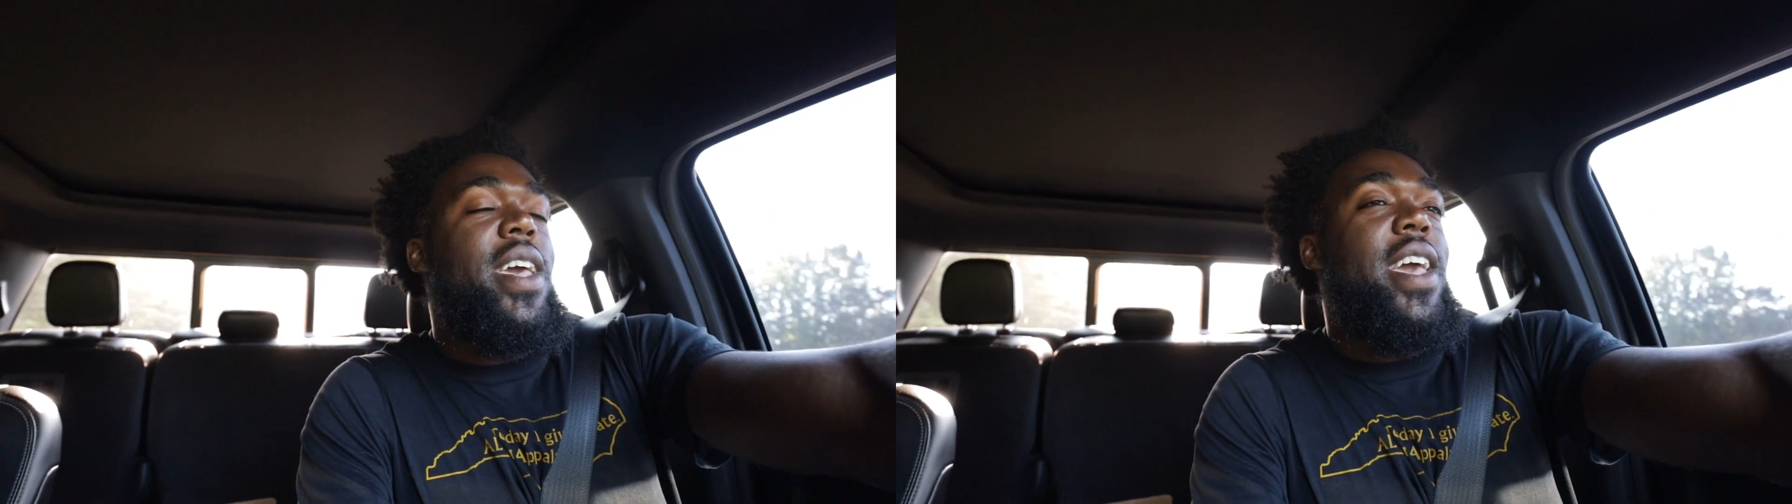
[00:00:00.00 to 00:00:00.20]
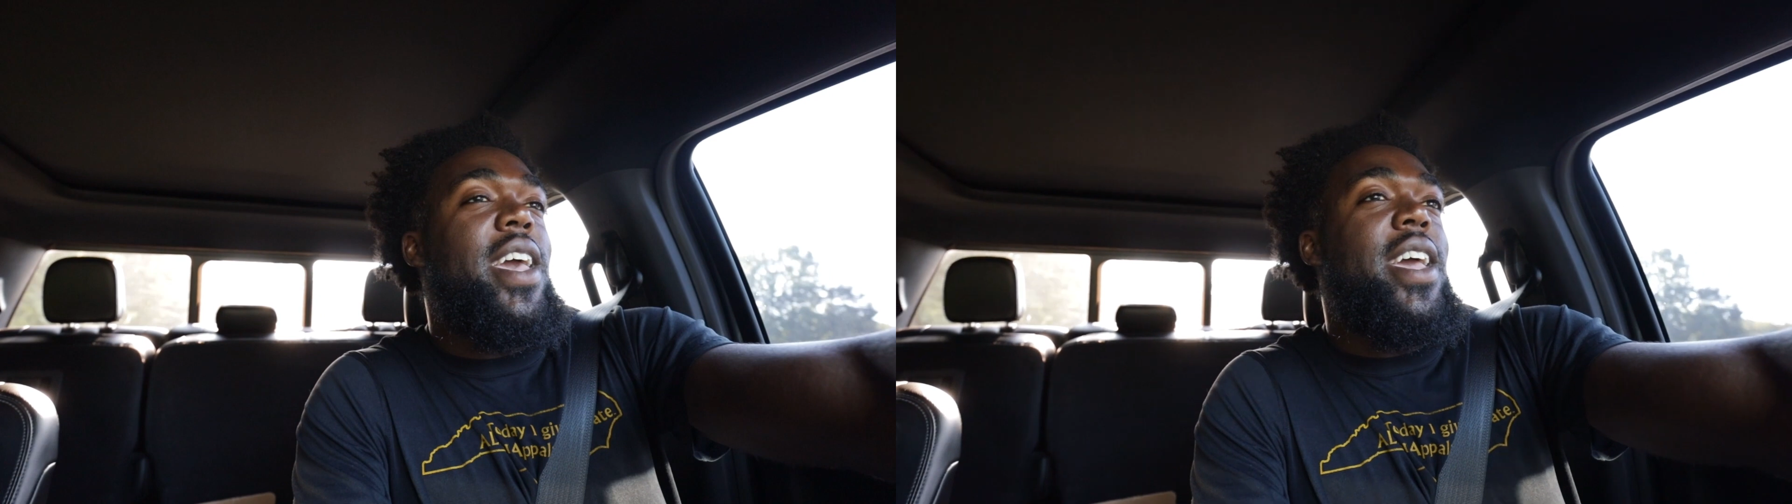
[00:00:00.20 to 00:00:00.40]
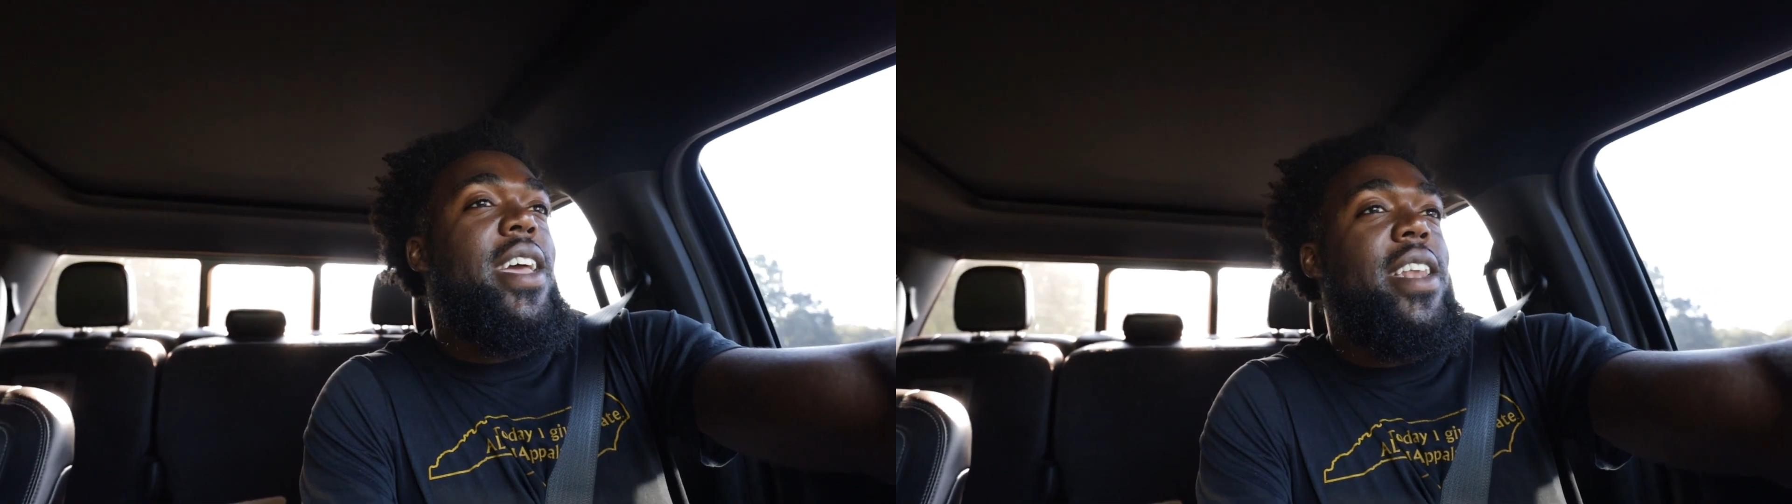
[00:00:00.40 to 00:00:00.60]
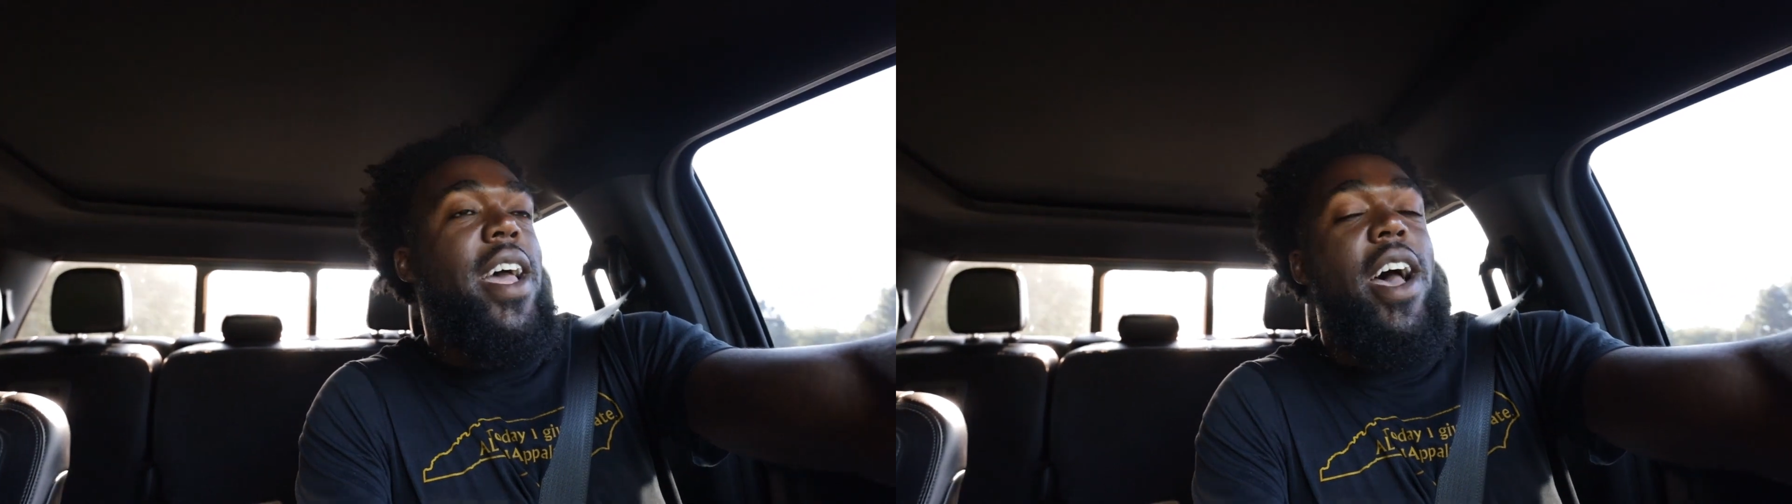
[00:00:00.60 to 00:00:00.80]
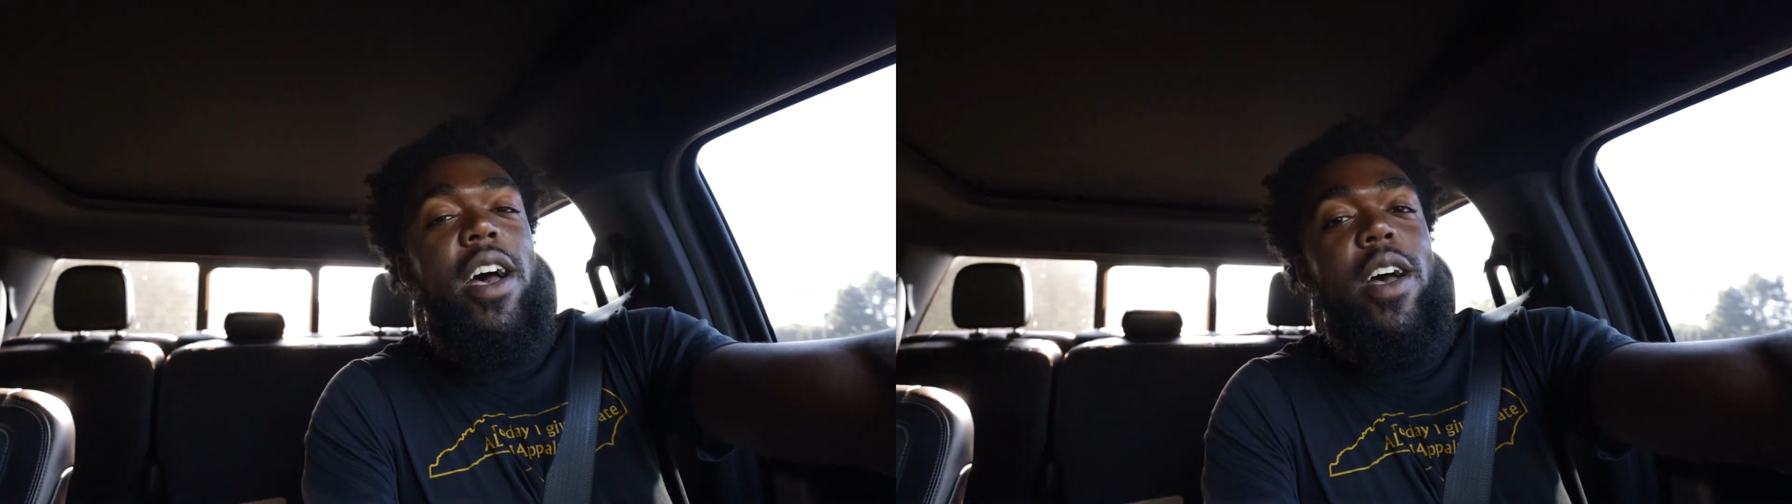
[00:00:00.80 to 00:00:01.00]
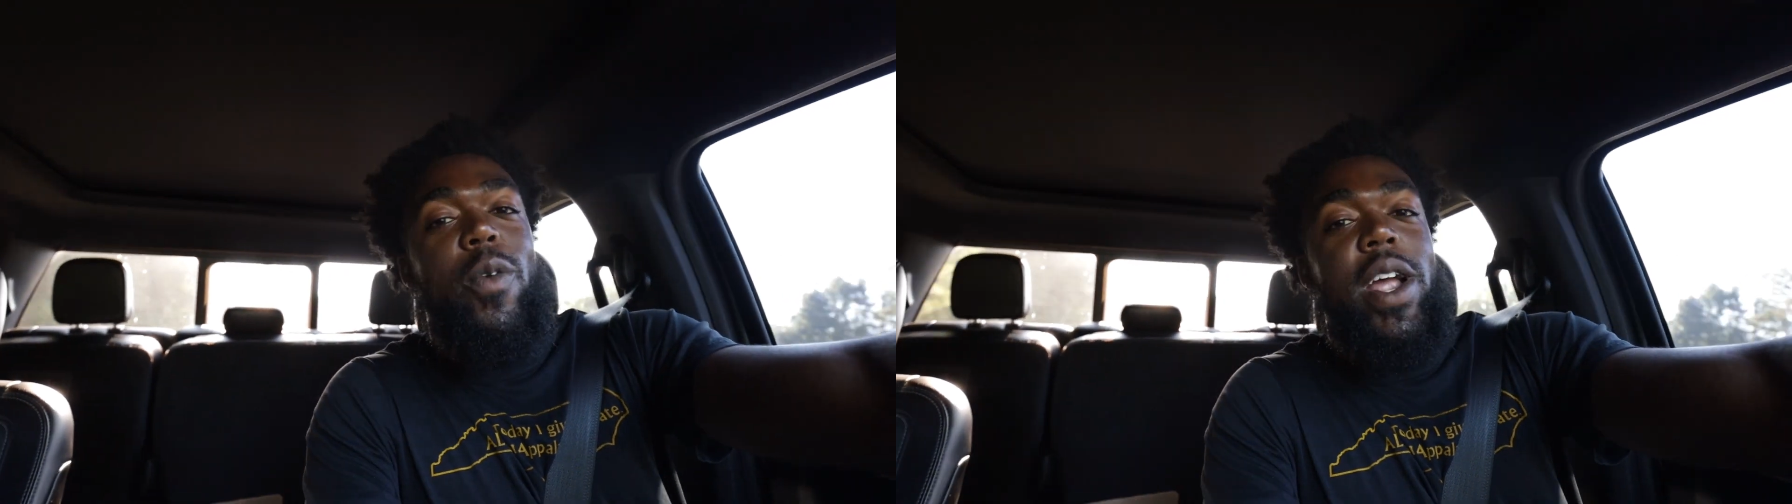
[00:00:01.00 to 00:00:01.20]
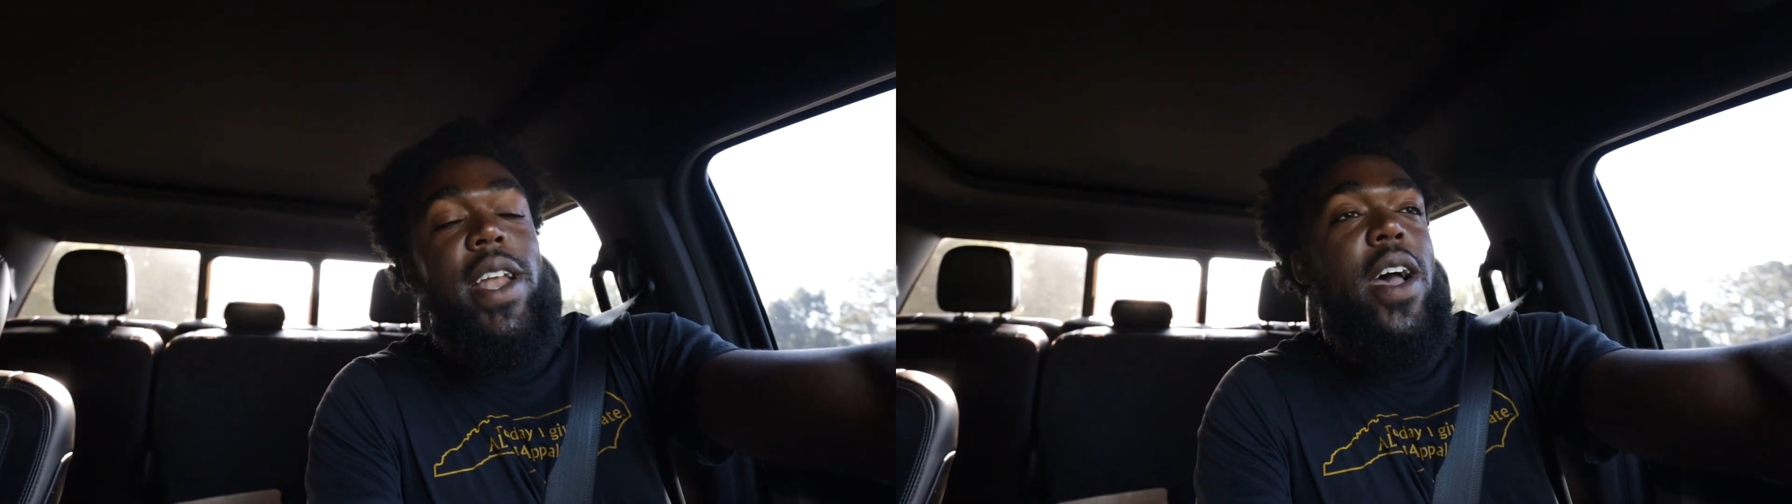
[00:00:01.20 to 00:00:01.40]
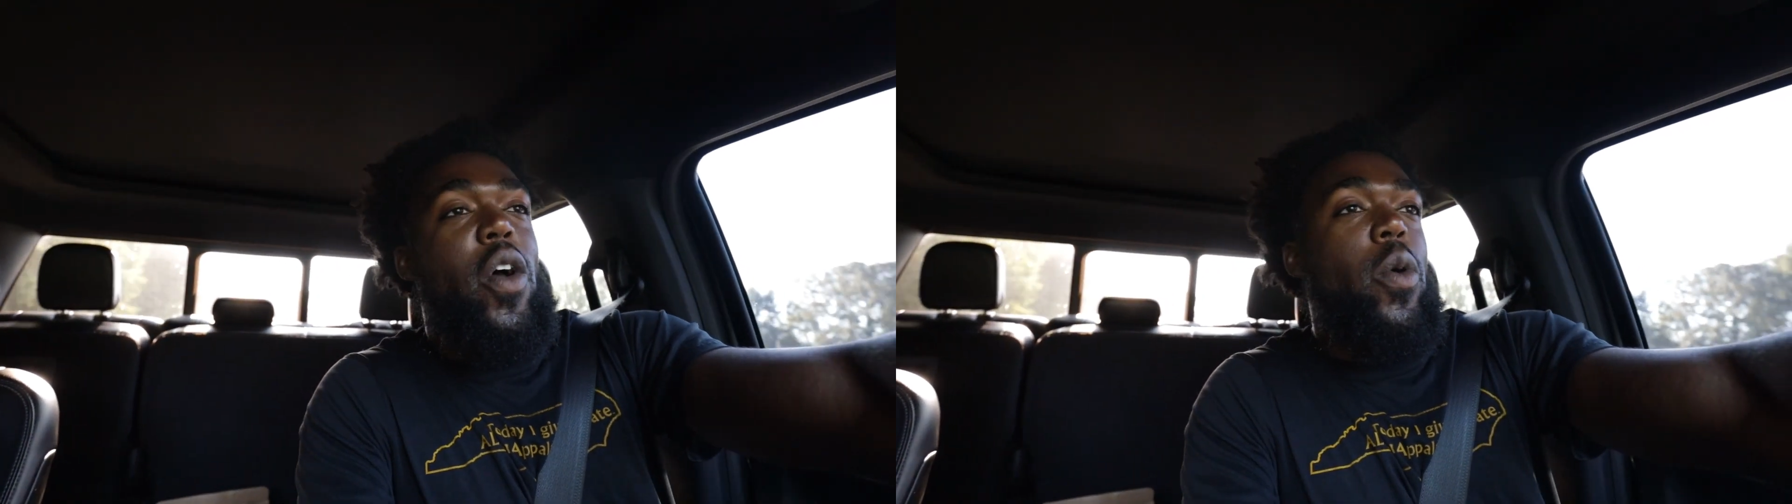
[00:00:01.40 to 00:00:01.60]
And right
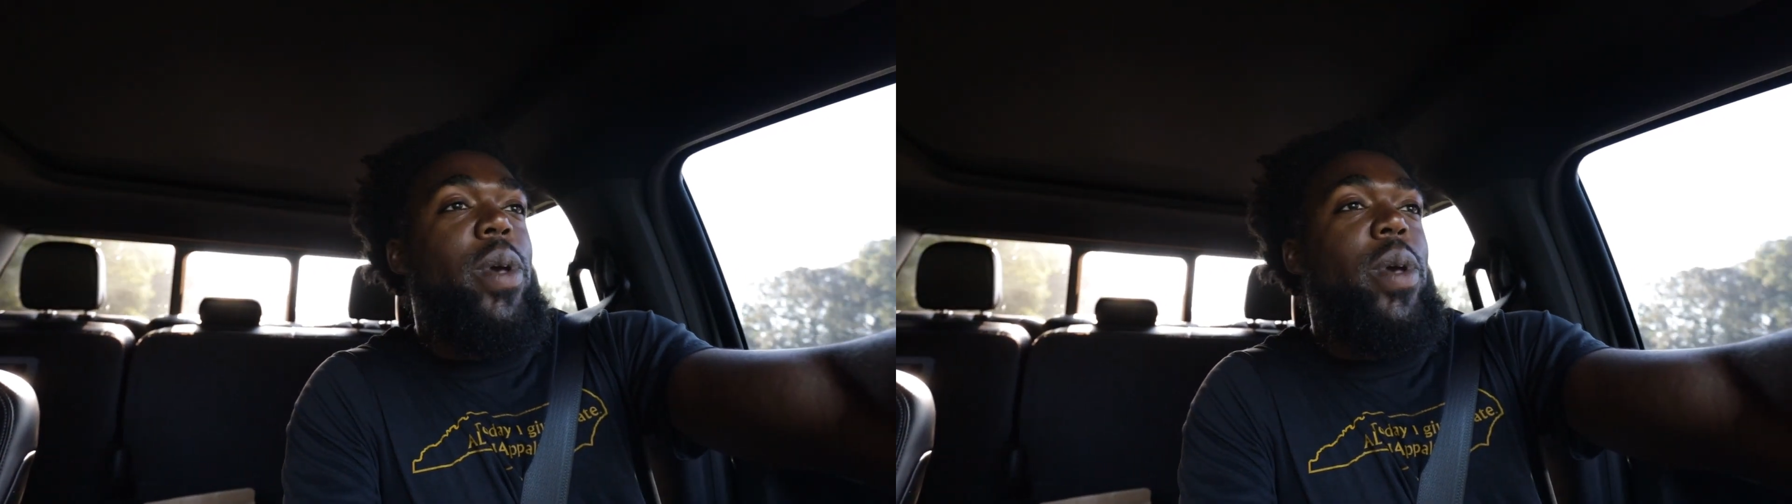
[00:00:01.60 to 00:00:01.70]
now,